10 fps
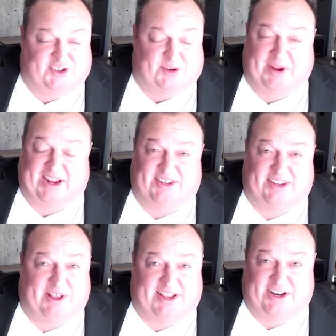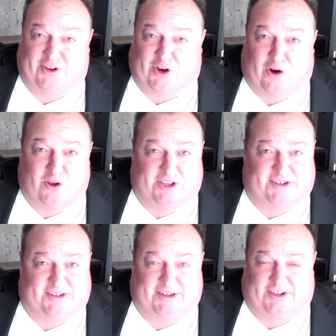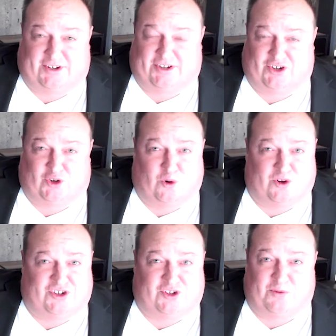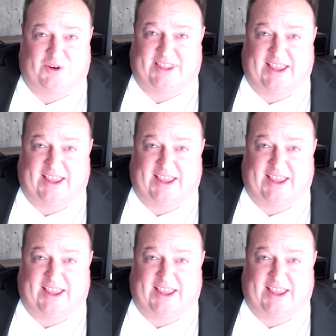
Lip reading: amazing. By the end of the call, it's short and sweet.